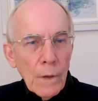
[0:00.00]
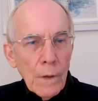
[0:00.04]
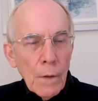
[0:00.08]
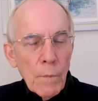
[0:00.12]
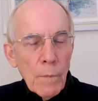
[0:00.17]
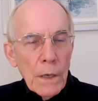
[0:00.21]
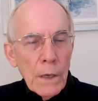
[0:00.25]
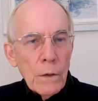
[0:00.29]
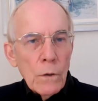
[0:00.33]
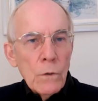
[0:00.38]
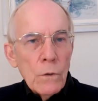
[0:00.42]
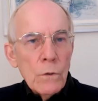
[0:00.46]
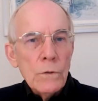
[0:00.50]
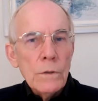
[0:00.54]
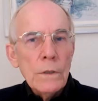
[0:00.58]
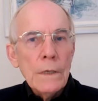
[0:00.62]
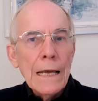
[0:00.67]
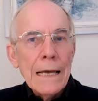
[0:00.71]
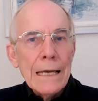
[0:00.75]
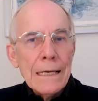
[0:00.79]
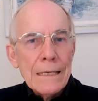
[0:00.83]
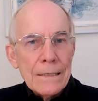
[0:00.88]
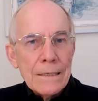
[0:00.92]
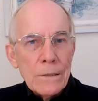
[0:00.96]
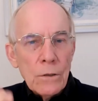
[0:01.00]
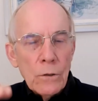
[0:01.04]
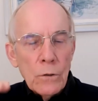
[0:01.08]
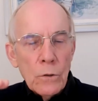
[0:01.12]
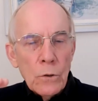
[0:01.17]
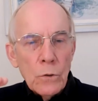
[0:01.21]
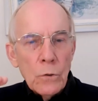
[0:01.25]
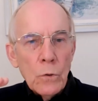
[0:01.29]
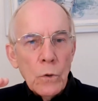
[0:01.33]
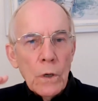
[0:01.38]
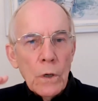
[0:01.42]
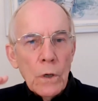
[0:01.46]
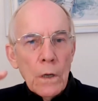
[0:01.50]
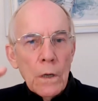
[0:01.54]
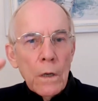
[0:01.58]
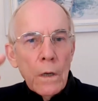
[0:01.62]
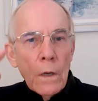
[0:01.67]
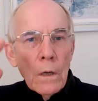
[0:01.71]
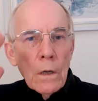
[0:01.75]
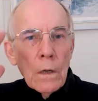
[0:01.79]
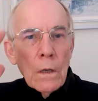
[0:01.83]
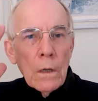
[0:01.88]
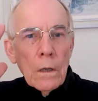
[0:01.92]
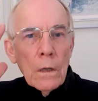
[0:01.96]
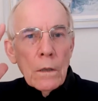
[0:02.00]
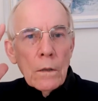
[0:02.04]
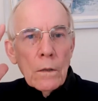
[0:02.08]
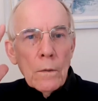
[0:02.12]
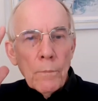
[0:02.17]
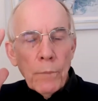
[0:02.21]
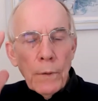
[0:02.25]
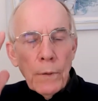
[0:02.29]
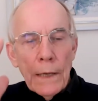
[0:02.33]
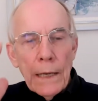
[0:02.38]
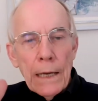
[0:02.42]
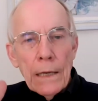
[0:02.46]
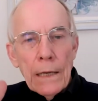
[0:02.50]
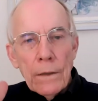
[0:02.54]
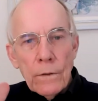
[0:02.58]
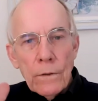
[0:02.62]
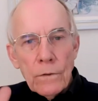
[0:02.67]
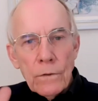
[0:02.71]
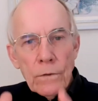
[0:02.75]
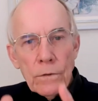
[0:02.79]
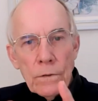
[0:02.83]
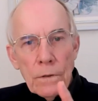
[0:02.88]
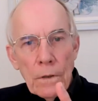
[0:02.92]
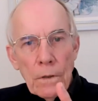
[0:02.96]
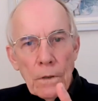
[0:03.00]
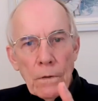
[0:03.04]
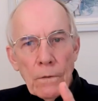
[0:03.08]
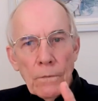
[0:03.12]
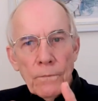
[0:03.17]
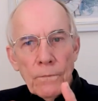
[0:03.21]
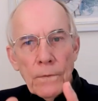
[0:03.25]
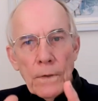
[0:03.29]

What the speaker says: because it has to, the plan itself